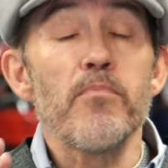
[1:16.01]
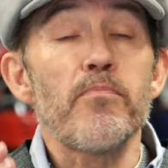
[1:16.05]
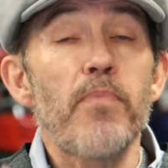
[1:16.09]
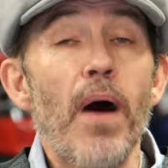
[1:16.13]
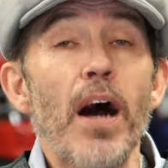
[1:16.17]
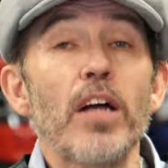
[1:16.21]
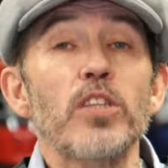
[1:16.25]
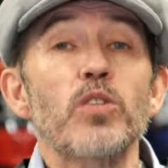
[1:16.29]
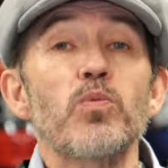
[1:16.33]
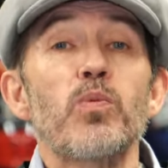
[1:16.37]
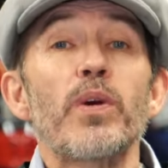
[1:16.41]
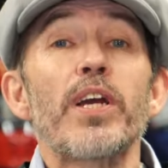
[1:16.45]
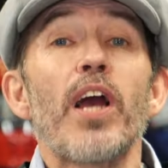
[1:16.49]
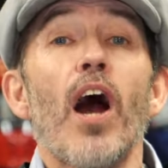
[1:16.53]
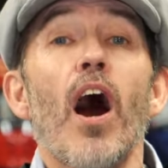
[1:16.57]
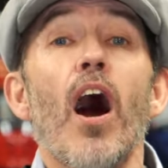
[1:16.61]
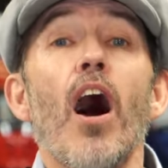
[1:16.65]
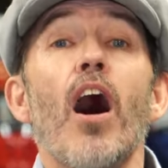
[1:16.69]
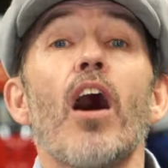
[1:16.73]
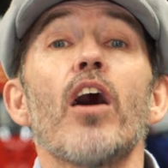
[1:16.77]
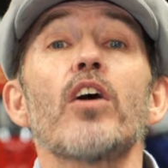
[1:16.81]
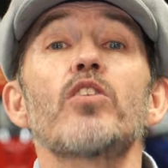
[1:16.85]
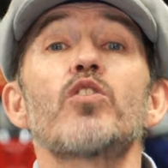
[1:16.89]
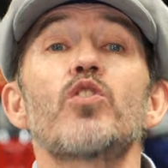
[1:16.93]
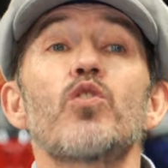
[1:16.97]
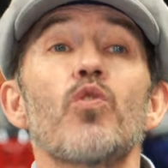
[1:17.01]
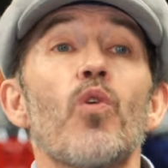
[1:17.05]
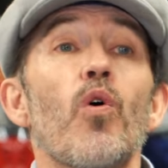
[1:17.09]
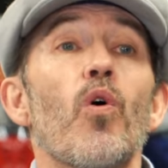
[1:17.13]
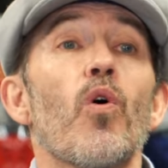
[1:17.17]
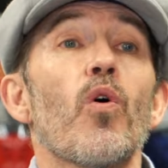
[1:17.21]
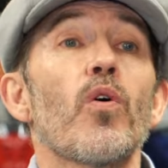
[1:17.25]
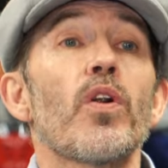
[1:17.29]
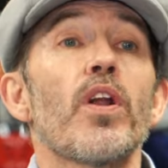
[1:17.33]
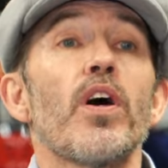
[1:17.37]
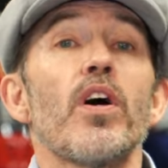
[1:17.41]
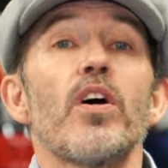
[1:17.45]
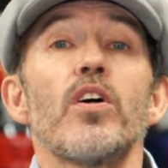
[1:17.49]
But we are
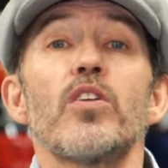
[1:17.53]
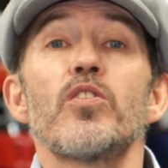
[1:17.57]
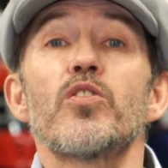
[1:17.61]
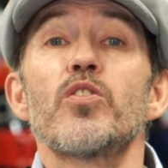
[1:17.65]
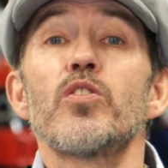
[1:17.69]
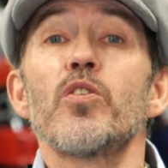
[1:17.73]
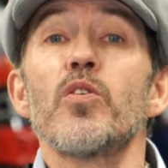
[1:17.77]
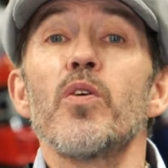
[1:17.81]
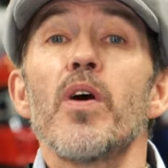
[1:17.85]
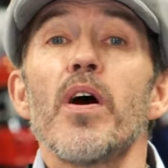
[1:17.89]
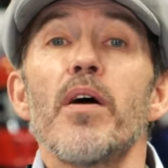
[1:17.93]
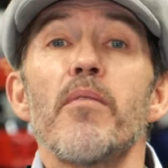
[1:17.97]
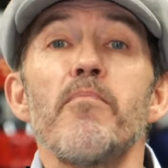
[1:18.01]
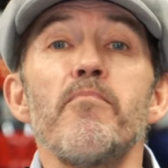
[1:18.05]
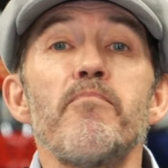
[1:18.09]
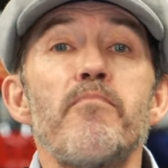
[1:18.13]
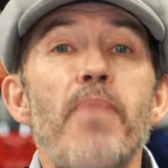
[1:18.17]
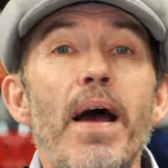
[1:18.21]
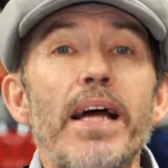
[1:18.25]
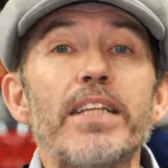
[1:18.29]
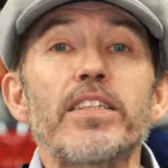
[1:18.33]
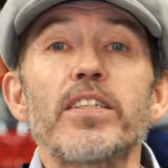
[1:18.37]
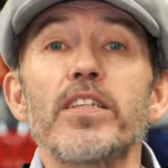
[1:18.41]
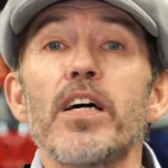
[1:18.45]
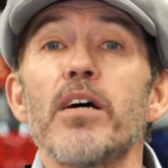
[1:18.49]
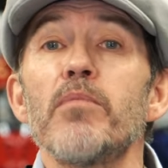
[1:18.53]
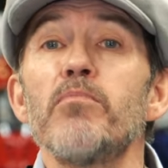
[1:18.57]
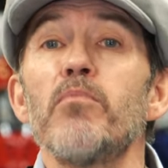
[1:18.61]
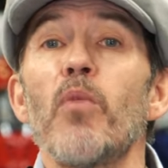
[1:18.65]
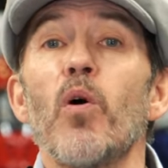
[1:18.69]
drawn to better,